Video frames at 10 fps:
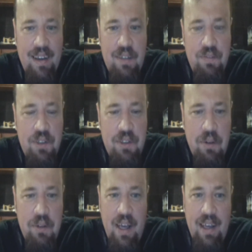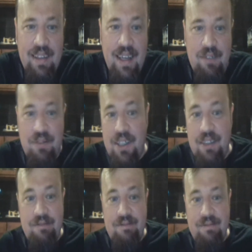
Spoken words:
If you don't like that, well,